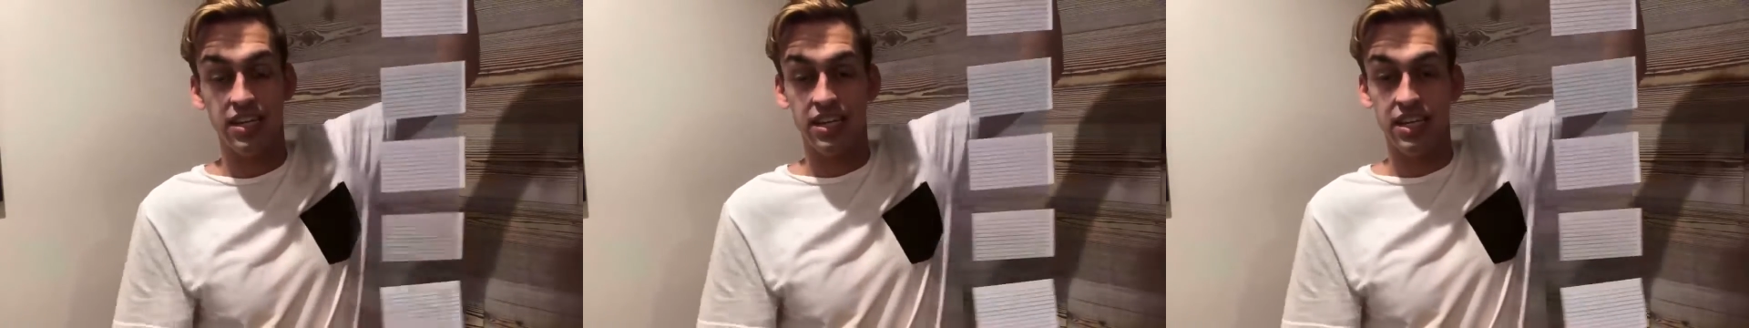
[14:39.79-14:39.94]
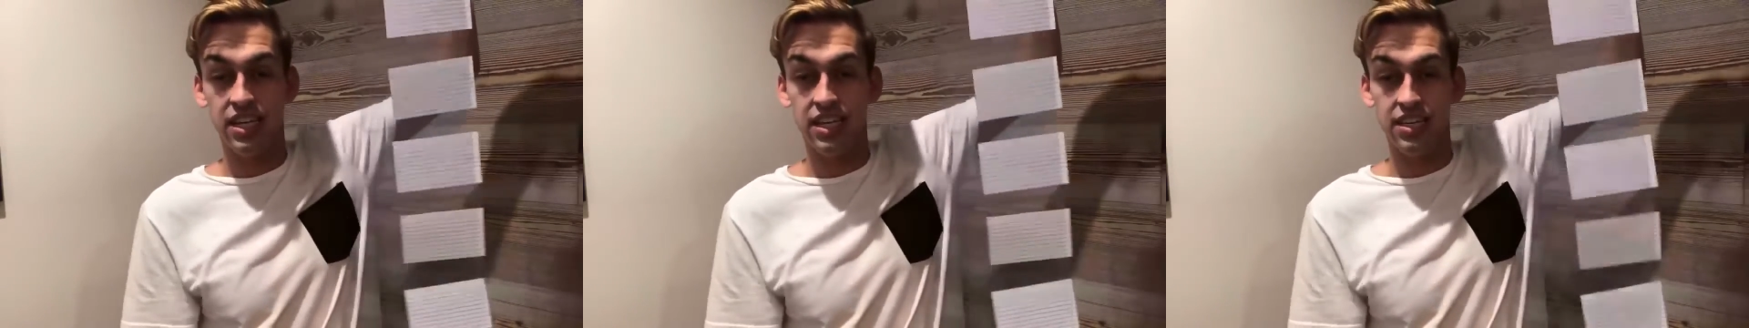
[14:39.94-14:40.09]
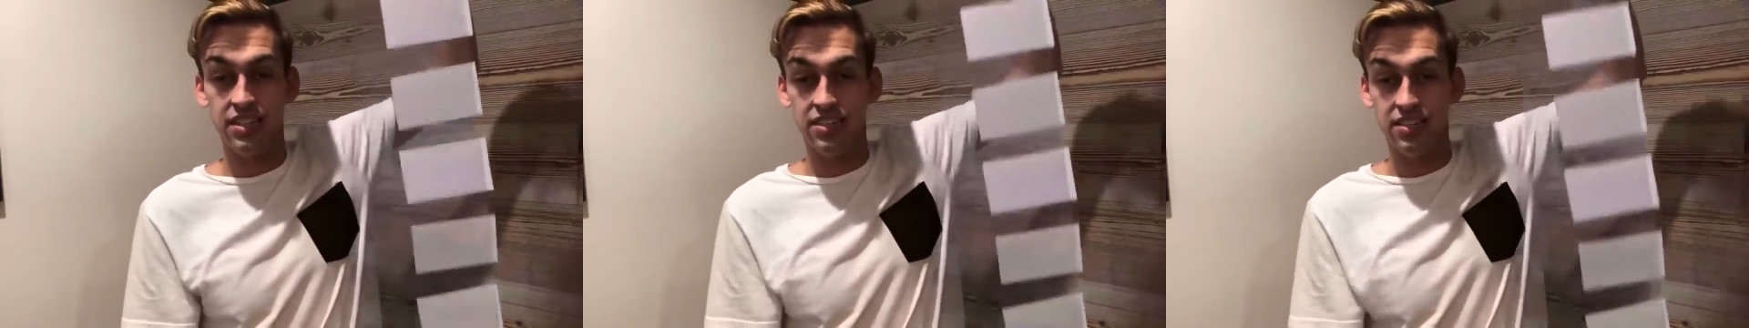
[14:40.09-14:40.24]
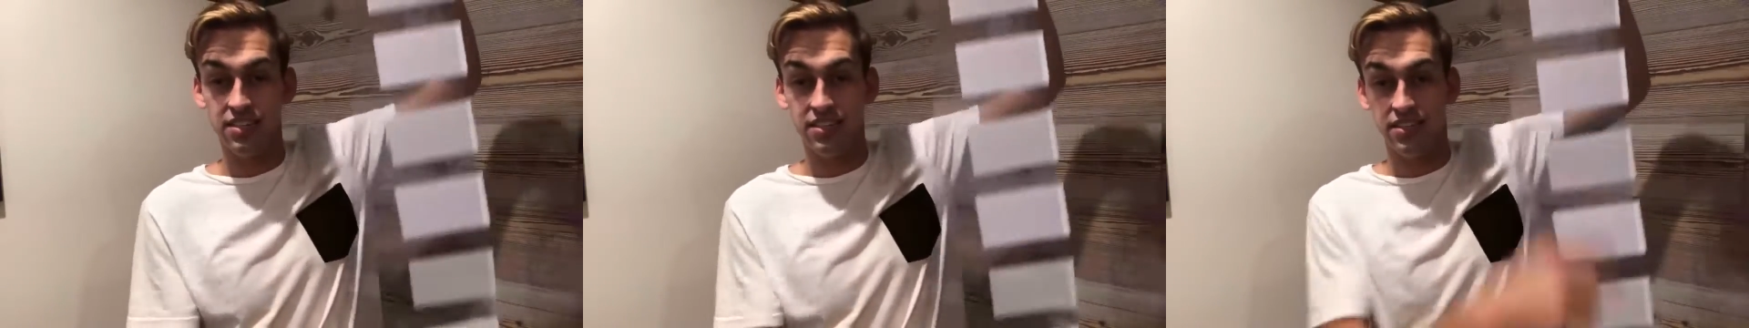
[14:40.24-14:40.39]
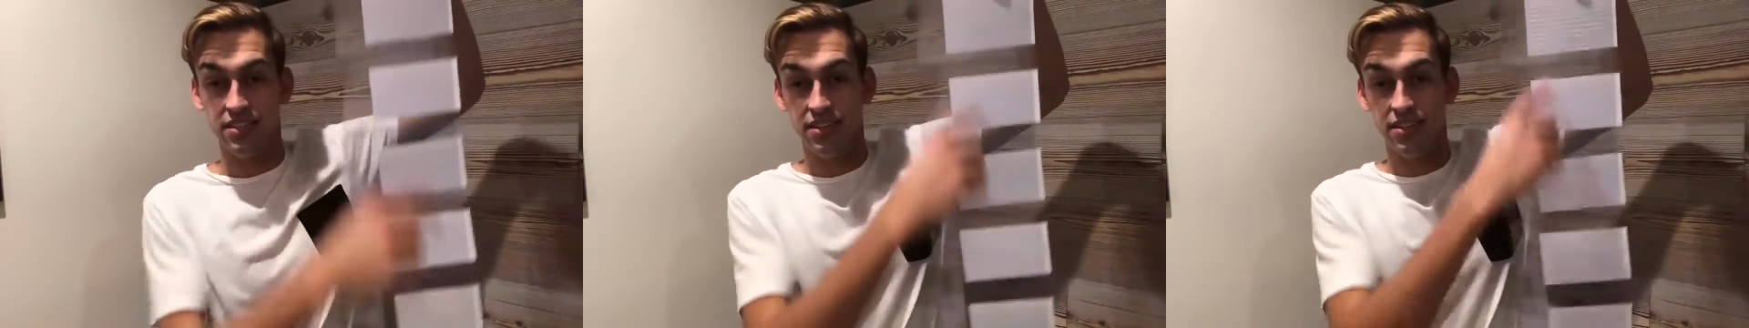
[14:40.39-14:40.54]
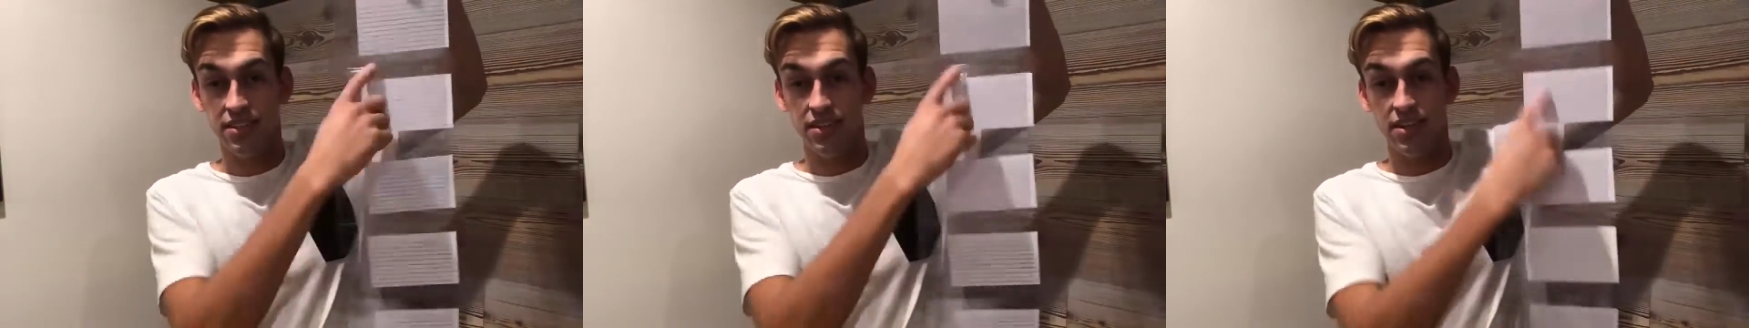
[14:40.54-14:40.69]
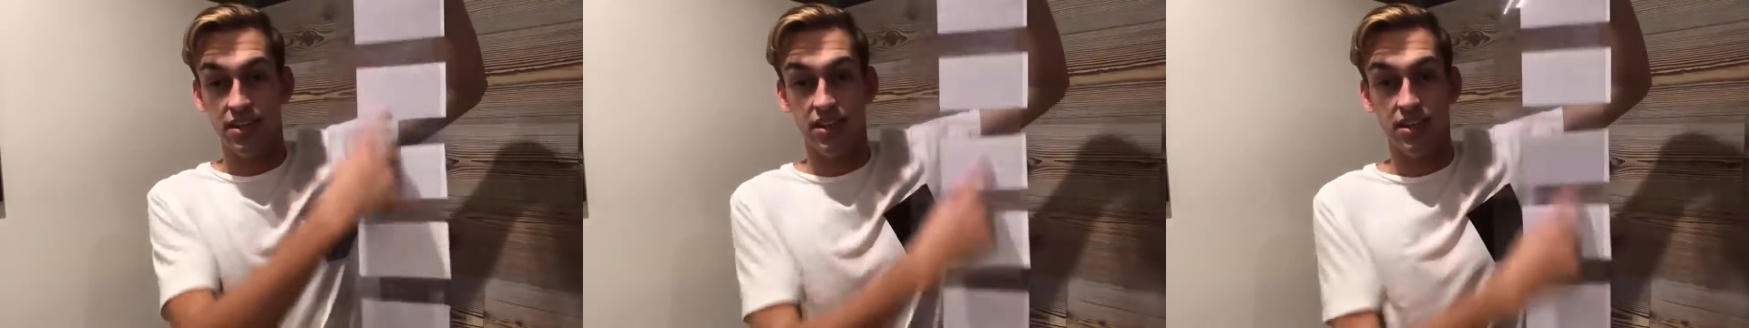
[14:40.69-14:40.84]
kiss,
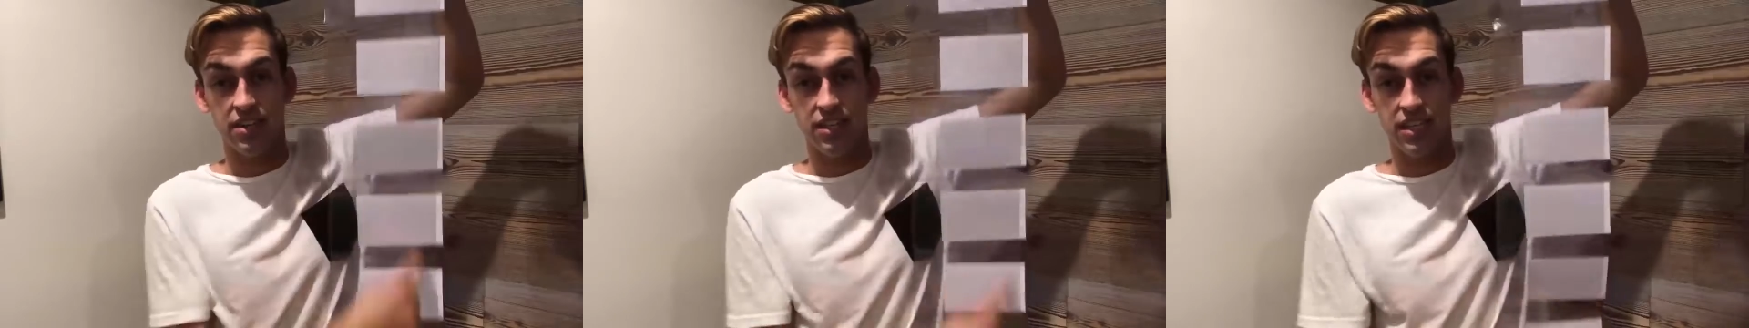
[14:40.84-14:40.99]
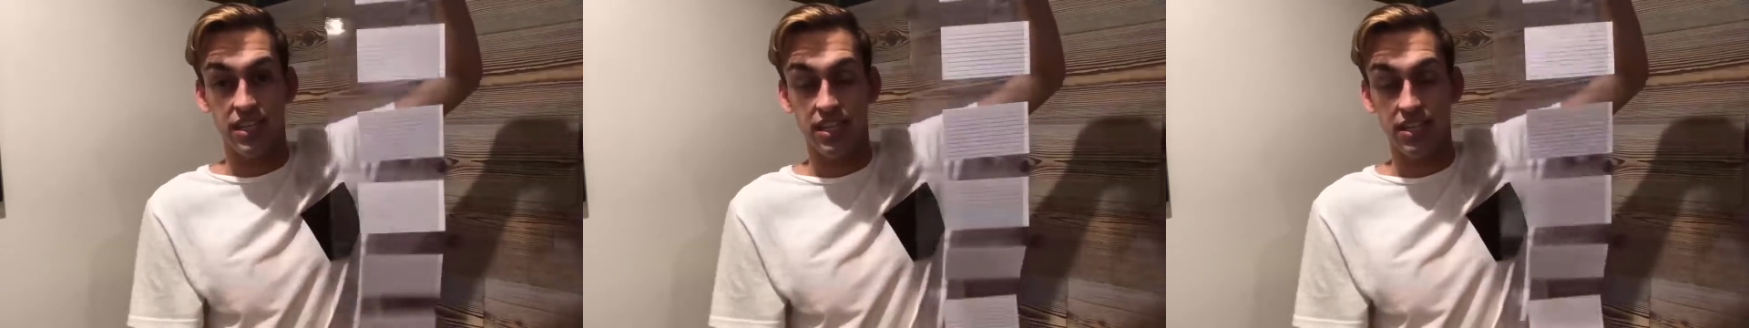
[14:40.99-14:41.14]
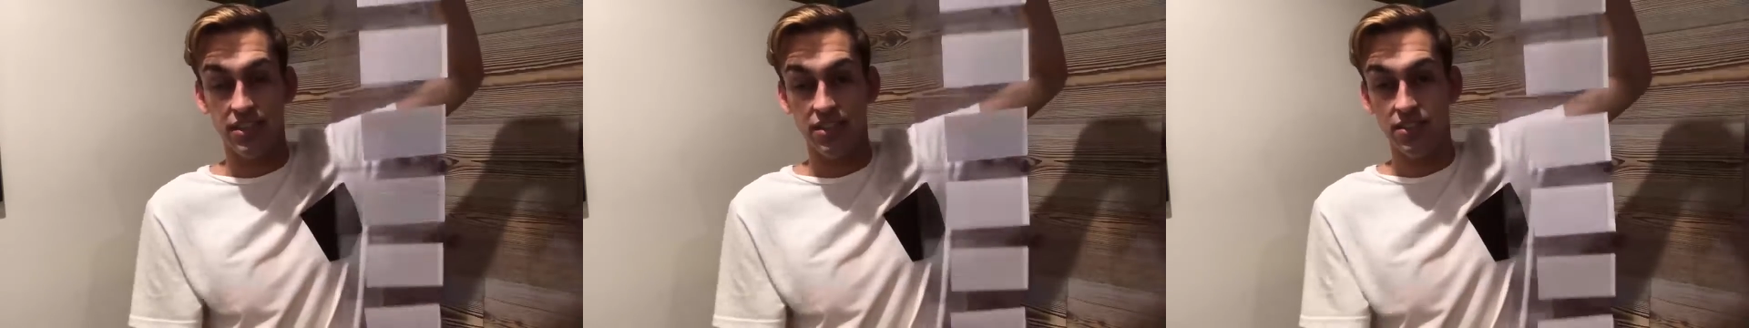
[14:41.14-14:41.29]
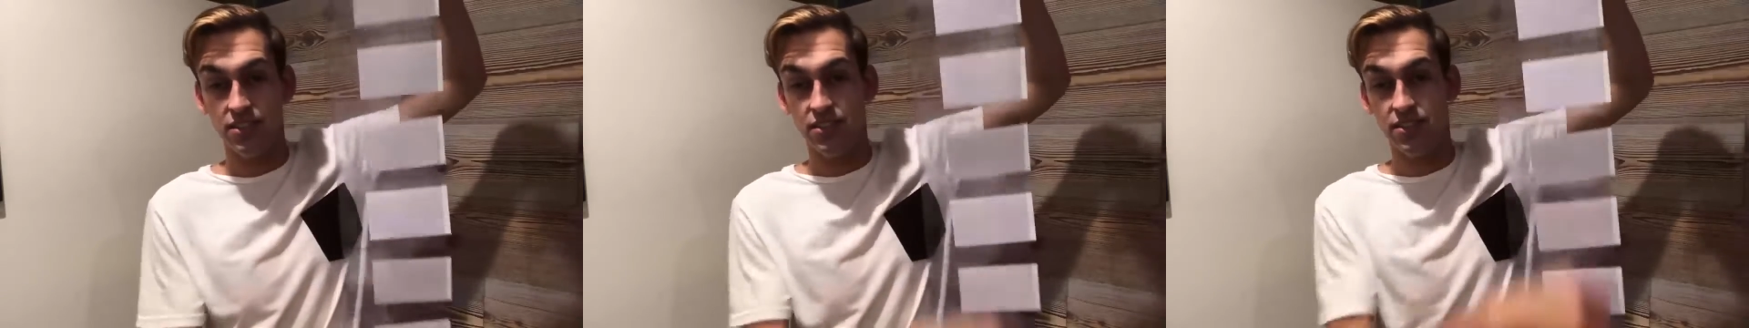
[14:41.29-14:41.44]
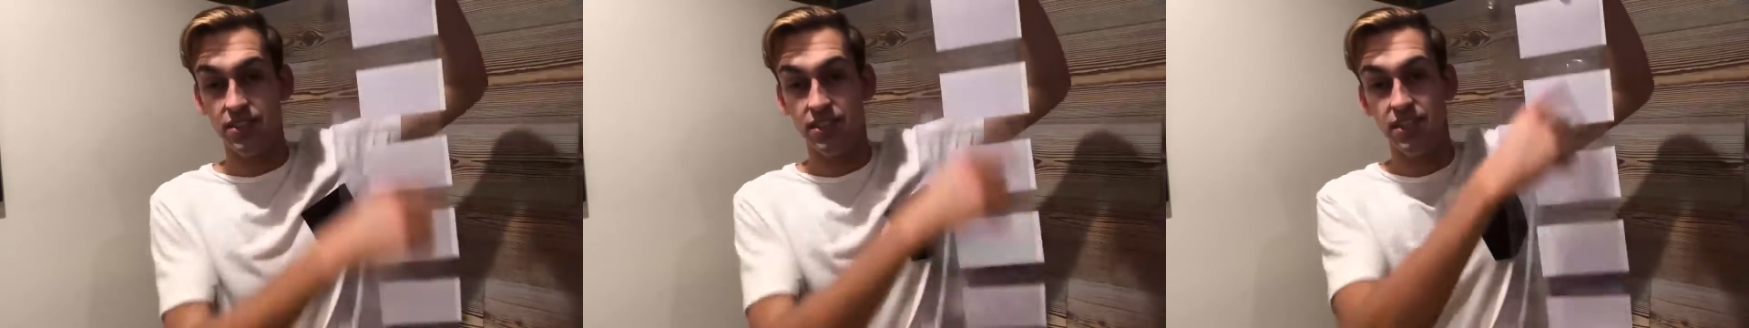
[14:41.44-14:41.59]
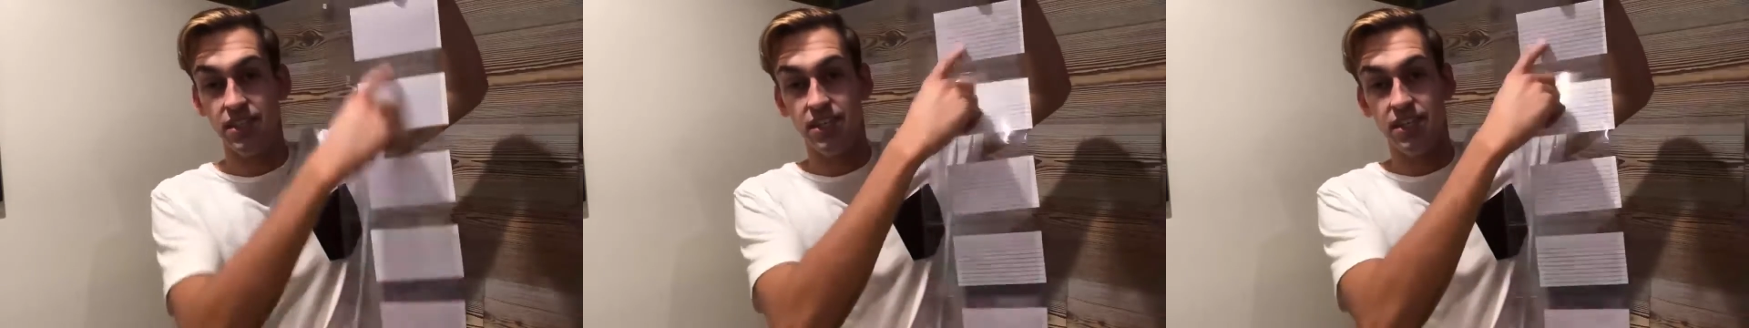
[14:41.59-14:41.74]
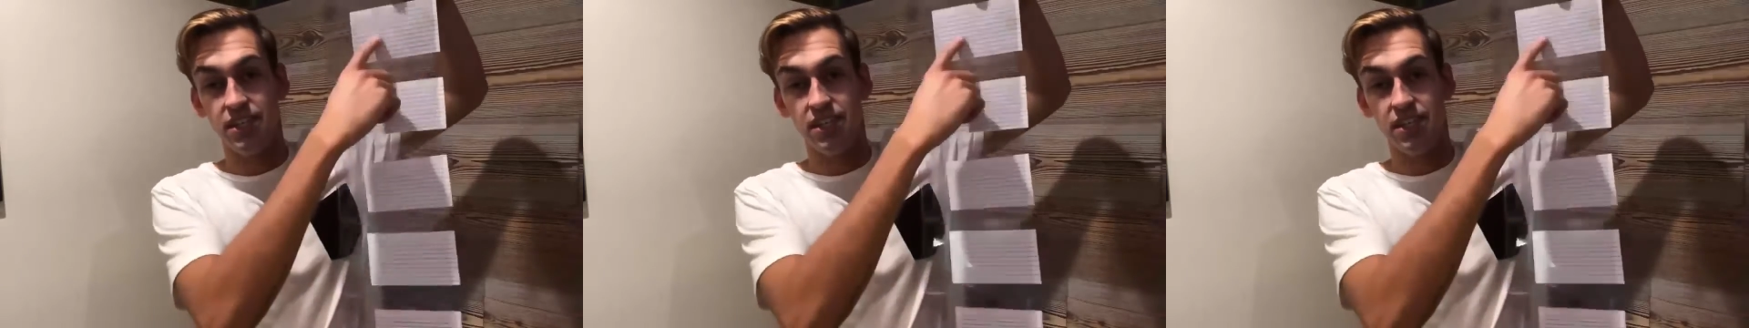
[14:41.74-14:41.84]
kill,